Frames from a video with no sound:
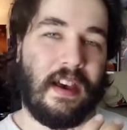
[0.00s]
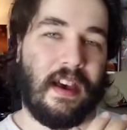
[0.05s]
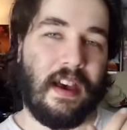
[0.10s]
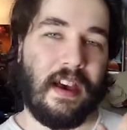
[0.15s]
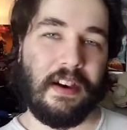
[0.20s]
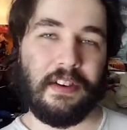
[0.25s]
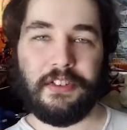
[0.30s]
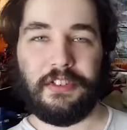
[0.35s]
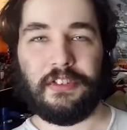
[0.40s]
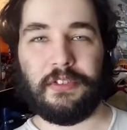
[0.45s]

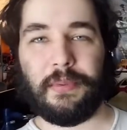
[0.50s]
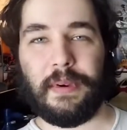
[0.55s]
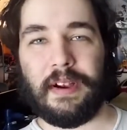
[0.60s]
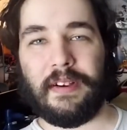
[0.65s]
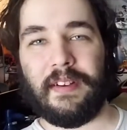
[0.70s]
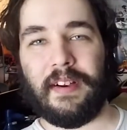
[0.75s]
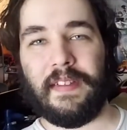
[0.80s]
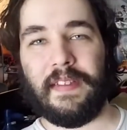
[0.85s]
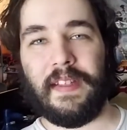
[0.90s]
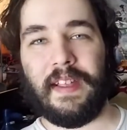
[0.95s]
elsewhere
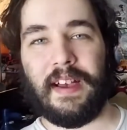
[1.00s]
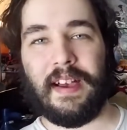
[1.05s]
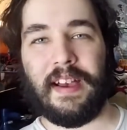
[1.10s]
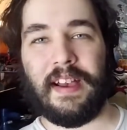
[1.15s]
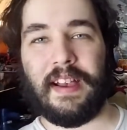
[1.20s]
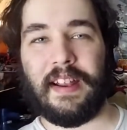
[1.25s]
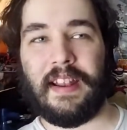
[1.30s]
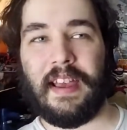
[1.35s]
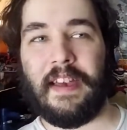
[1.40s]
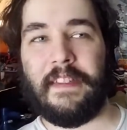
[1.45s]

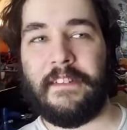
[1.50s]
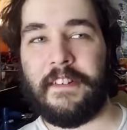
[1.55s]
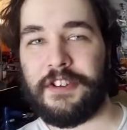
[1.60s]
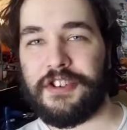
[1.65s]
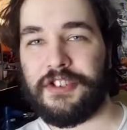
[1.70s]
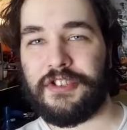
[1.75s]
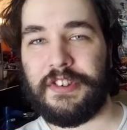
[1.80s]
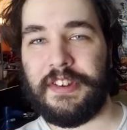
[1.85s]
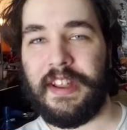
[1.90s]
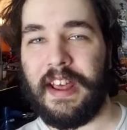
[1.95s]
online, and they're
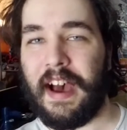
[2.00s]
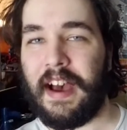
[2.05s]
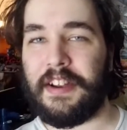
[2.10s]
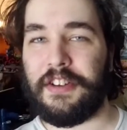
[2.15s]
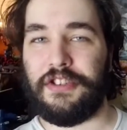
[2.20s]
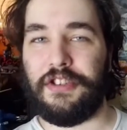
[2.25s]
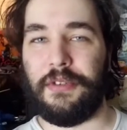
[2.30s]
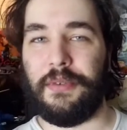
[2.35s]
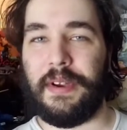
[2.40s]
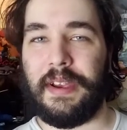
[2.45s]
just not
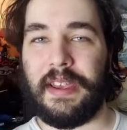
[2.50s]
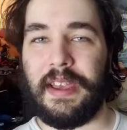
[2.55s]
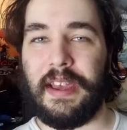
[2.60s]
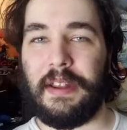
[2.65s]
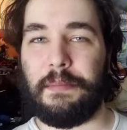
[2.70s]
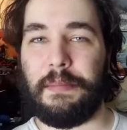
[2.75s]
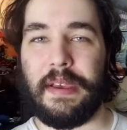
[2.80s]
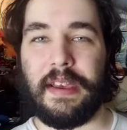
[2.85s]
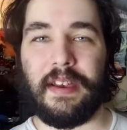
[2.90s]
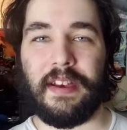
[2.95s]
doing
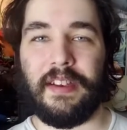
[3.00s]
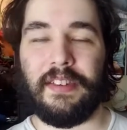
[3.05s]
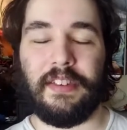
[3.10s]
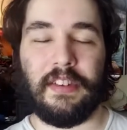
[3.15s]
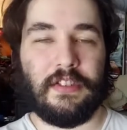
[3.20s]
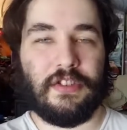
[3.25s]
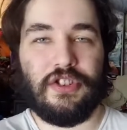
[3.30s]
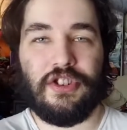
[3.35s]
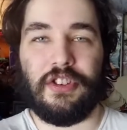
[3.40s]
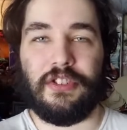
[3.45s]
it because
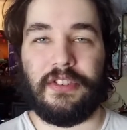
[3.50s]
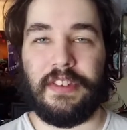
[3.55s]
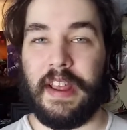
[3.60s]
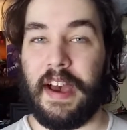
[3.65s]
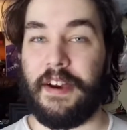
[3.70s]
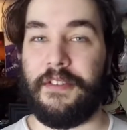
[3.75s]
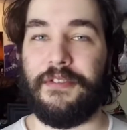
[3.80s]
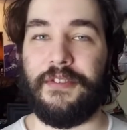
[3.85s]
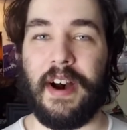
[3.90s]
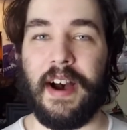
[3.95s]
it's just
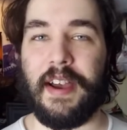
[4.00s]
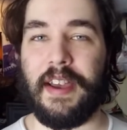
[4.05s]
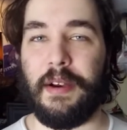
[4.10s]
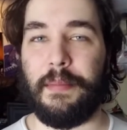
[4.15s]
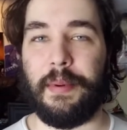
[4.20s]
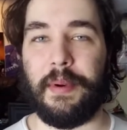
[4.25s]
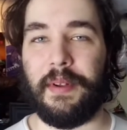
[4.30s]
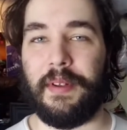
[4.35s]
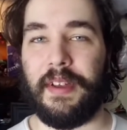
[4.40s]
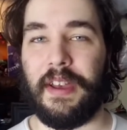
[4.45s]
not
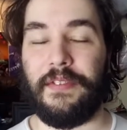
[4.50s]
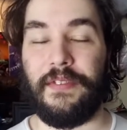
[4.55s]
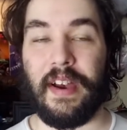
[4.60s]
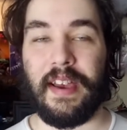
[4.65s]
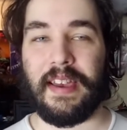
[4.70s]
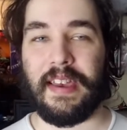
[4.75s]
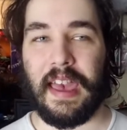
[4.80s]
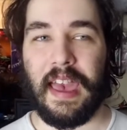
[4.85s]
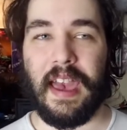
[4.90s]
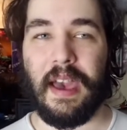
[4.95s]
viable. If I
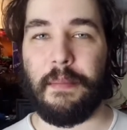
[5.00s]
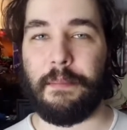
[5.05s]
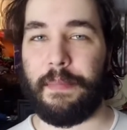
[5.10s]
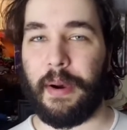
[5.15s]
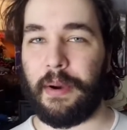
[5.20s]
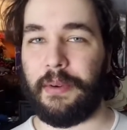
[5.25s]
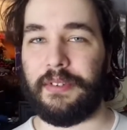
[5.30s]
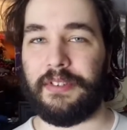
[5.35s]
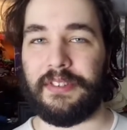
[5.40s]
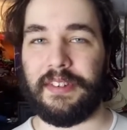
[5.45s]
can't
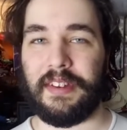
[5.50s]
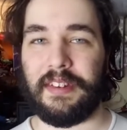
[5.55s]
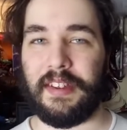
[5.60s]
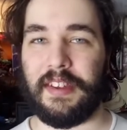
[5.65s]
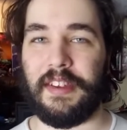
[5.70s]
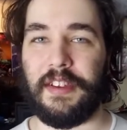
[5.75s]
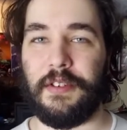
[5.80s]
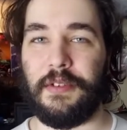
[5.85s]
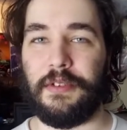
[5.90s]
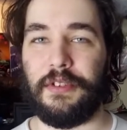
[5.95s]
post it to
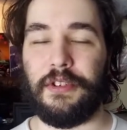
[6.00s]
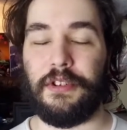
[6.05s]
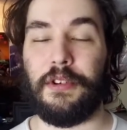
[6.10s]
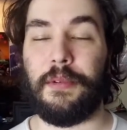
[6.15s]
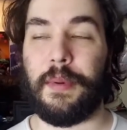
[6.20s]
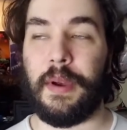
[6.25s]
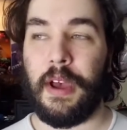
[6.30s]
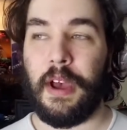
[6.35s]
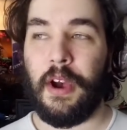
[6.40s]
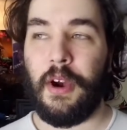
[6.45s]

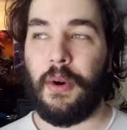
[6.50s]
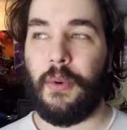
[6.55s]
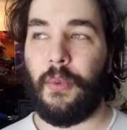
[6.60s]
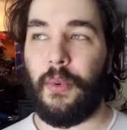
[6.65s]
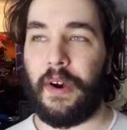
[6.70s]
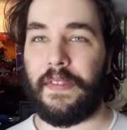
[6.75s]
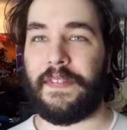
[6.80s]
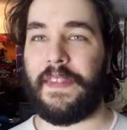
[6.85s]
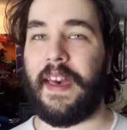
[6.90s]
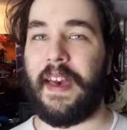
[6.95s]
YouTube,
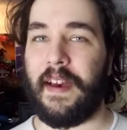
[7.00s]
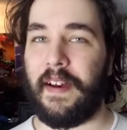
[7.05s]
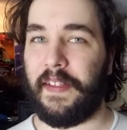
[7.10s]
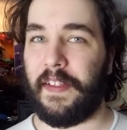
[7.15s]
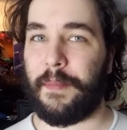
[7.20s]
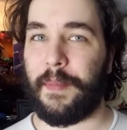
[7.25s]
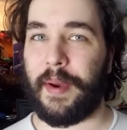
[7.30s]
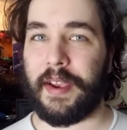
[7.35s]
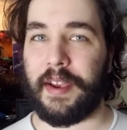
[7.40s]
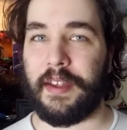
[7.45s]
what the hell
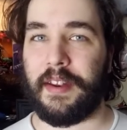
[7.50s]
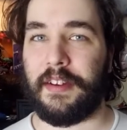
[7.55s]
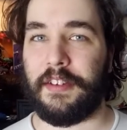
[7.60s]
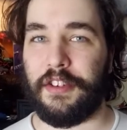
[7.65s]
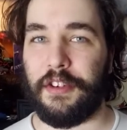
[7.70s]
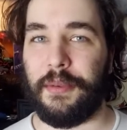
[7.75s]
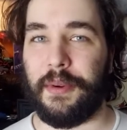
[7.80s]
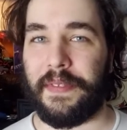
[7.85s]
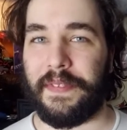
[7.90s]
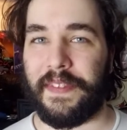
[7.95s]
am I going to
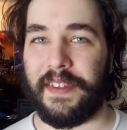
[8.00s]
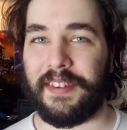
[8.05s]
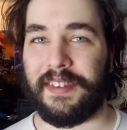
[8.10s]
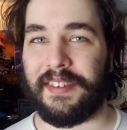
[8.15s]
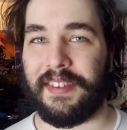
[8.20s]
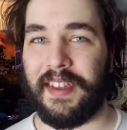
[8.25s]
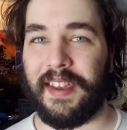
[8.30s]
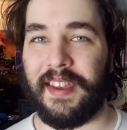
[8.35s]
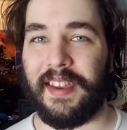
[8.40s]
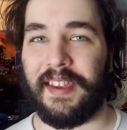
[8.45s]
do with this
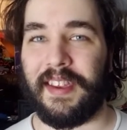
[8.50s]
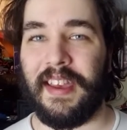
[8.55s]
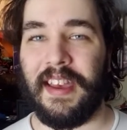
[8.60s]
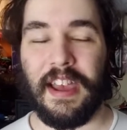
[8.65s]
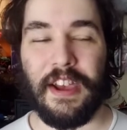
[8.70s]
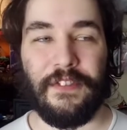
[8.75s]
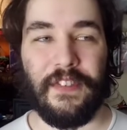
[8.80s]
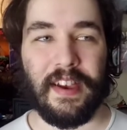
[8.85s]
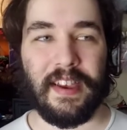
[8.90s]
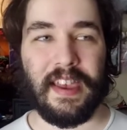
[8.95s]
thing?
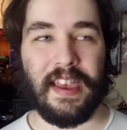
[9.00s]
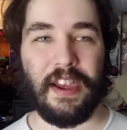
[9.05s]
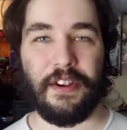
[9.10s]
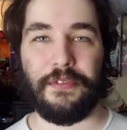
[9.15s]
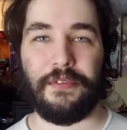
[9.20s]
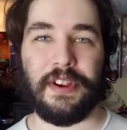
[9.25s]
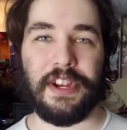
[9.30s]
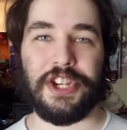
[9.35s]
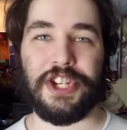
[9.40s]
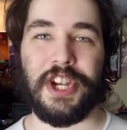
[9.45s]
If I
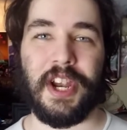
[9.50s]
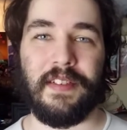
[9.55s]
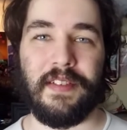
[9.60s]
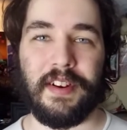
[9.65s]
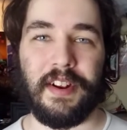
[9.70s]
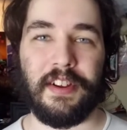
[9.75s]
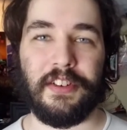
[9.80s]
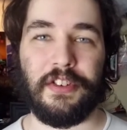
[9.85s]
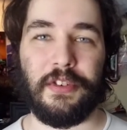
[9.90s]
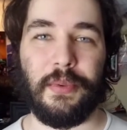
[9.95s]
can't reshare it
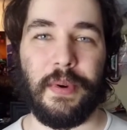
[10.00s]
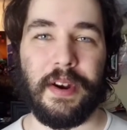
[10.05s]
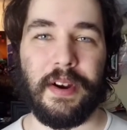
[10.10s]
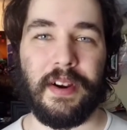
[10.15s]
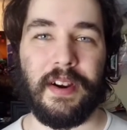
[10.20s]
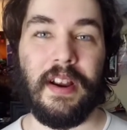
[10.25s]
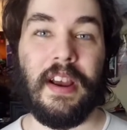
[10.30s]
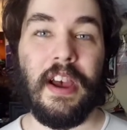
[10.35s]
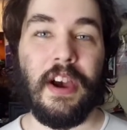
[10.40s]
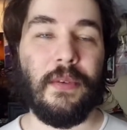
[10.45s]
on
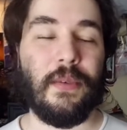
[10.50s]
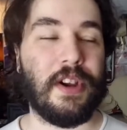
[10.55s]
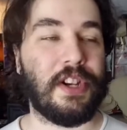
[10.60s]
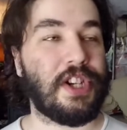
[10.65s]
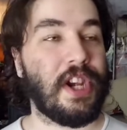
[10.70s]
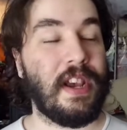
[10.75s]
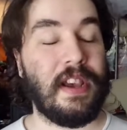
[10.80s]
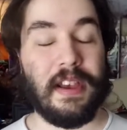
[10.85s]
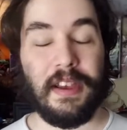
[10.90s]
Twitter, which